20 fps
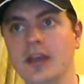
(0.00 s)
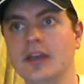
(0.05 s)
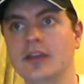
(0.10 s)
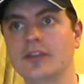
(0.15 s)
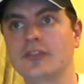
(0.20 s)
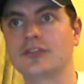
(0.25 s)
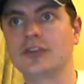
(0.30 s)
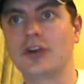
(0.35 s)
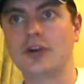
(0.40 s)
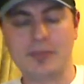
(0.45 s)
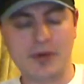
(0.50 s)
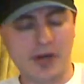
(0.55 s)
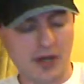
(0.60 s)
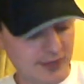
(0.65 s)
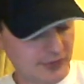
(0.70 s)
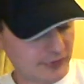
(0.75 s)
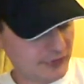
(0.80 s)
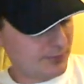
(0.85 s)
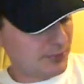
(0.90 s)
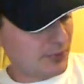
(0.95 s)
Stock
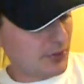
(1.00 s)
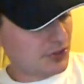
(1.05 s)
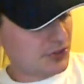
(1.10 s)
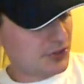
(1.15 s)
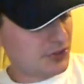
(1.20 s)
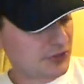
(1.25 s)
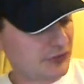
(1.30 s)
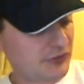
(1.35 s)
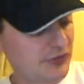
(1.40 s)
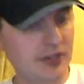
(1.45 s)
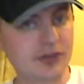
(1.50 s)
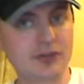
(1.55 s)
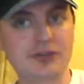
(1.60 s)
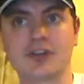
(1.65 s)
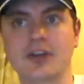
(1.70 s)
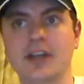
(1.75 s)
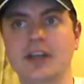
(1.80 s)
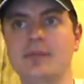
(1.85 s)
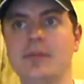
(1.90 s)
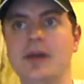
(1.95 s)
part is a Bosch single
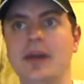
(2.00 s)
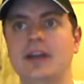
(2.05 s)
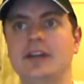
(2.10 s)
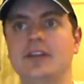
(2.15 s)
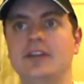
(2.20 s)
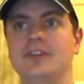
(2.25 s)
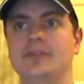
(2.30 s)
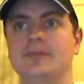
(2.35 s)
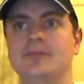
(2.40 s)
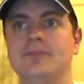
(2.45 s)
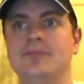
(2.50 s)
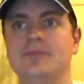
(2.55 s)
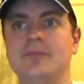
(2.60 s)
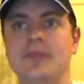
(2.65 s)
trigger mechanism.